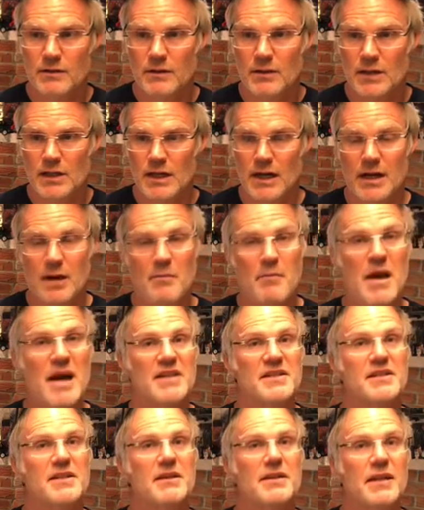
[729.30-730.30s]
kind of
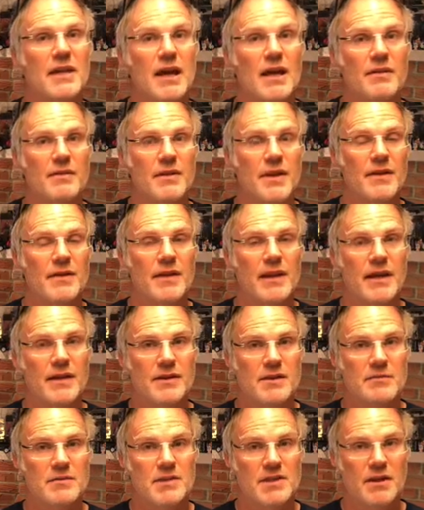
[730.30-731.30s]
mess in the end that they get
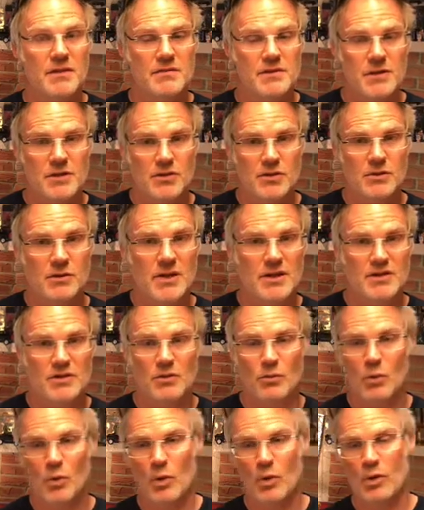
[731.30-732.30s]
themselves into as the
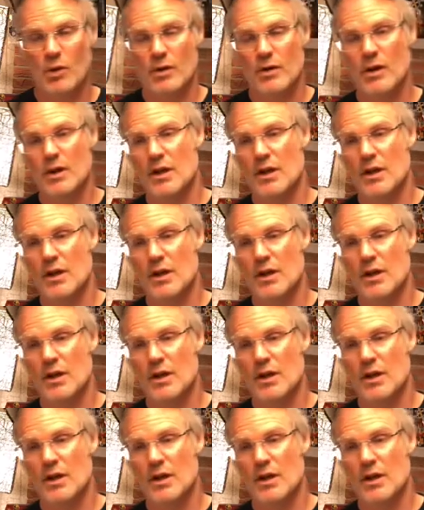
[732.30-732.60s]
war